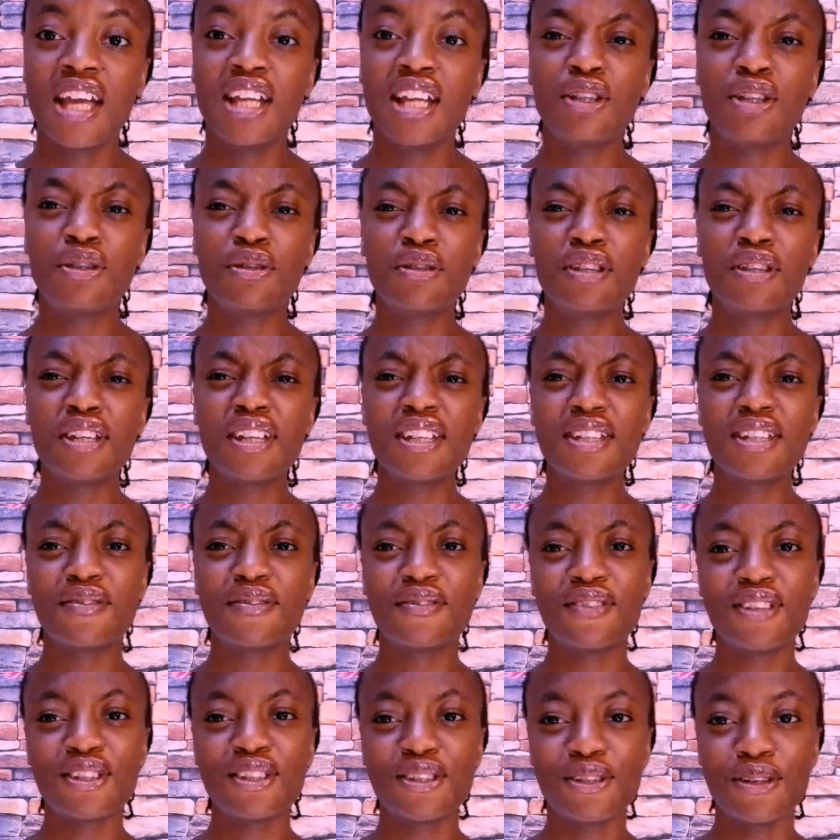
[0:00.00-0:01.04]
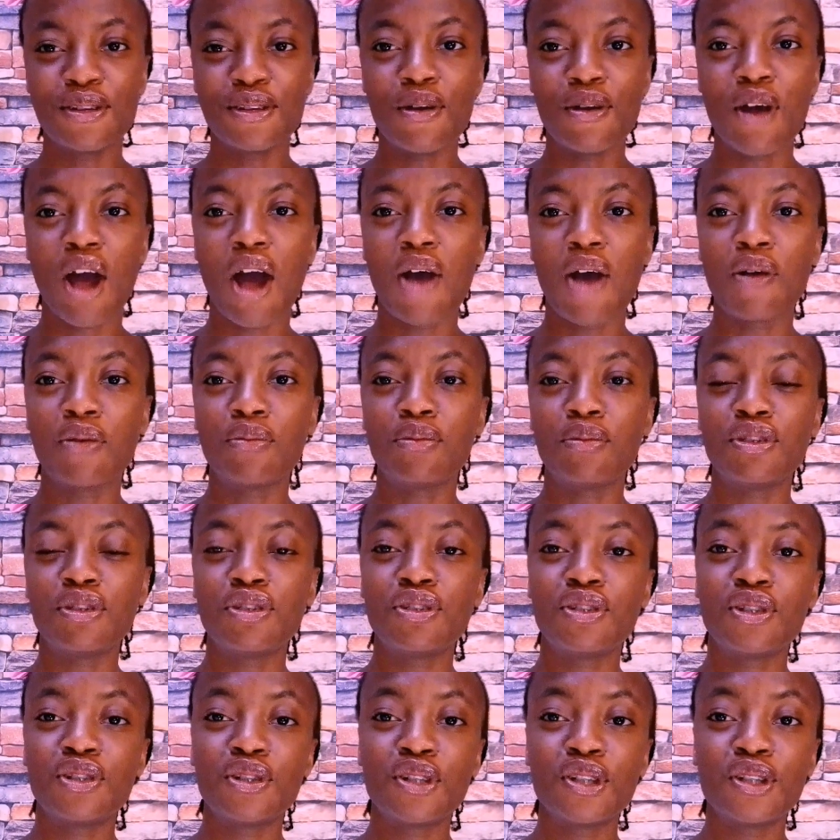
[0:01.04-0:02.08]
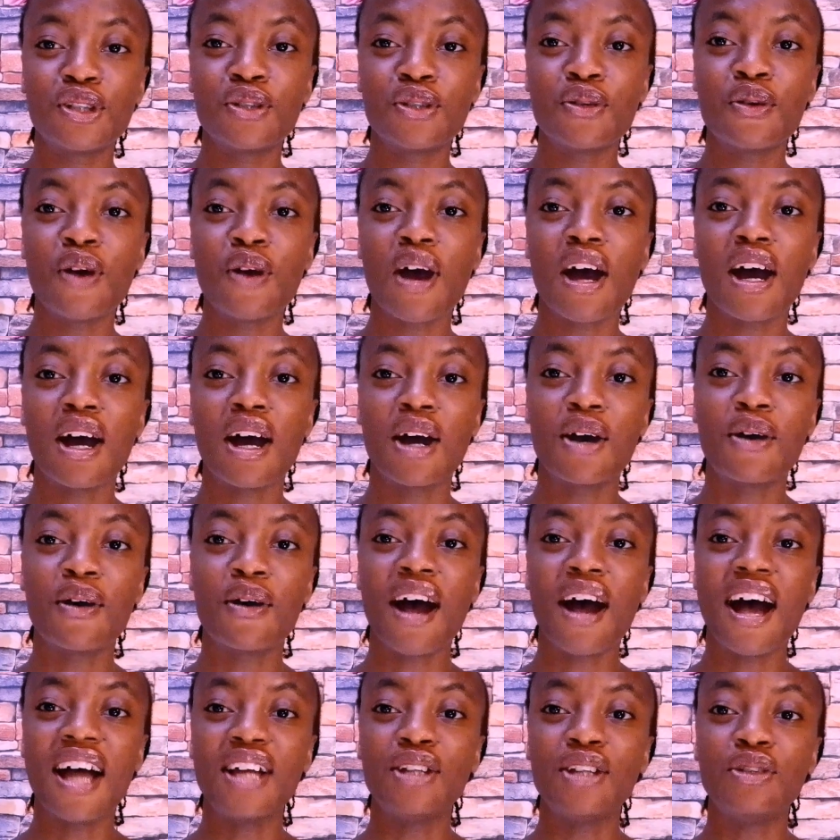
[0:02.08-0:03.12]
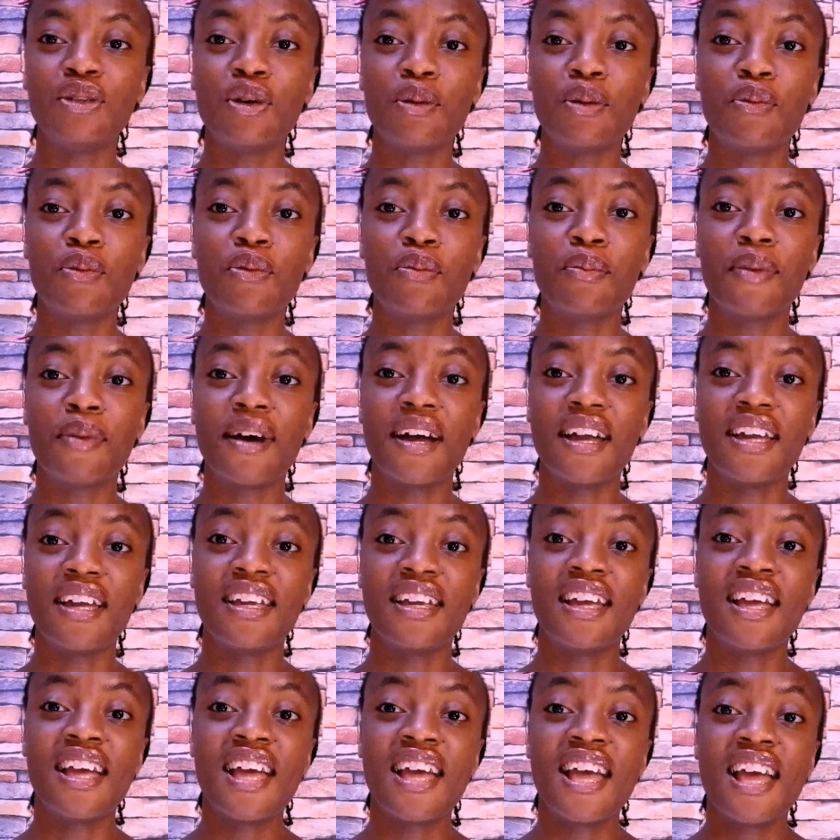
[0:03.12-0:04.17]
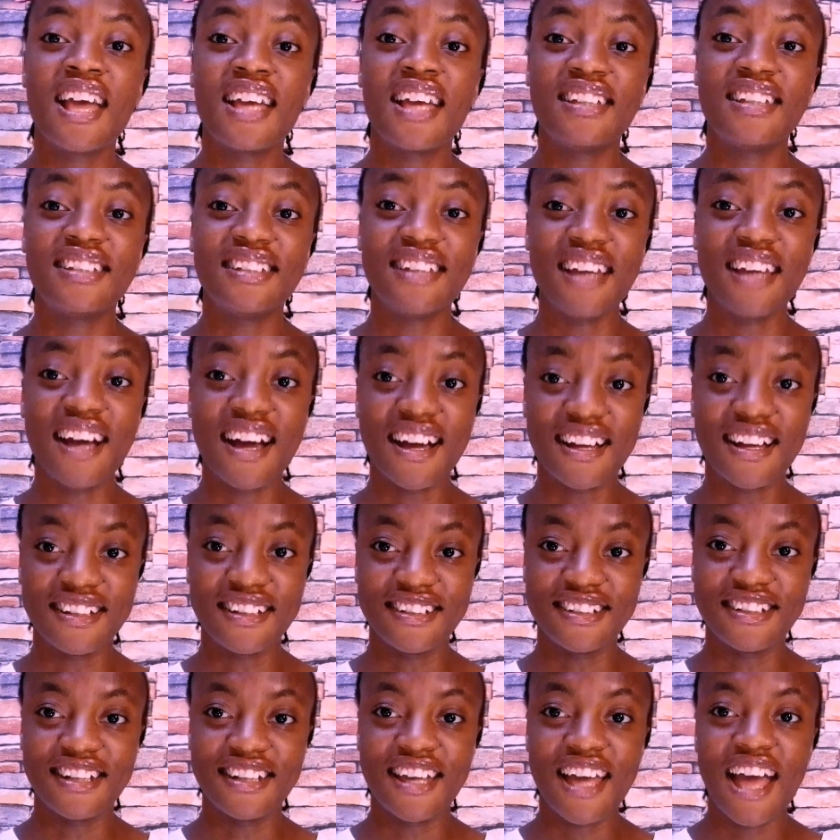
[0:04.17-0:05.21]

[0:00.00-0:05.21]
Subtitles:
In today's video, I will be showing you how I double my yarn.